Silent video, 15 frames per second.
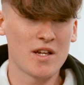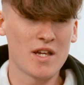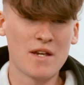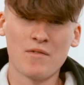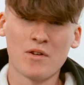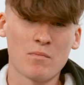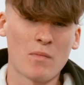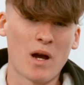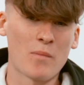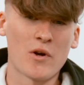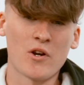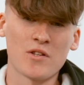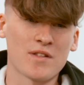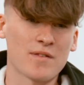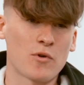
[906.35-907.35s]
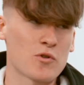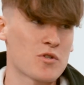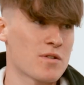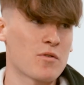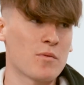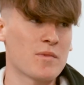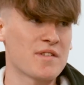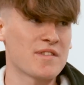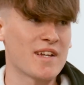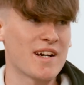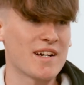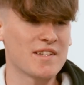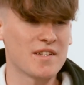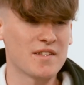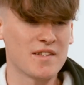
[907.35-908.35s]
Even my parents are watching from the
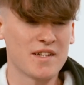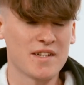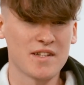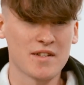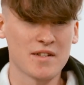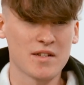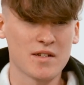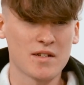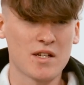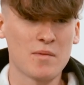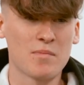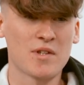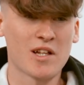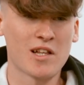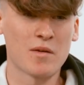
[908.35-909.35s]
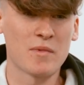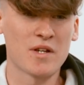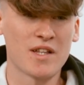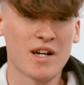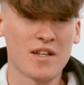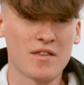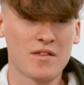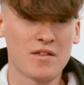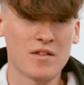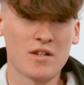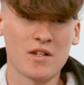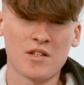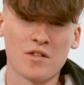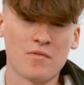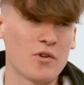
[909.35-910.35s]
side and they keep telling me that
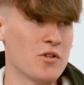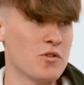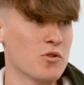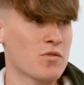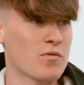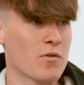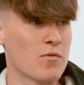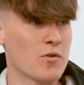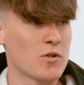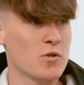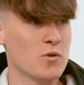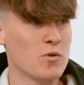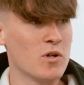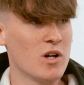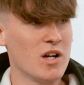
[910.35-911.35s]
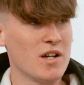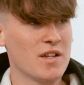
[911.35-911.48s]
it is very useful for you.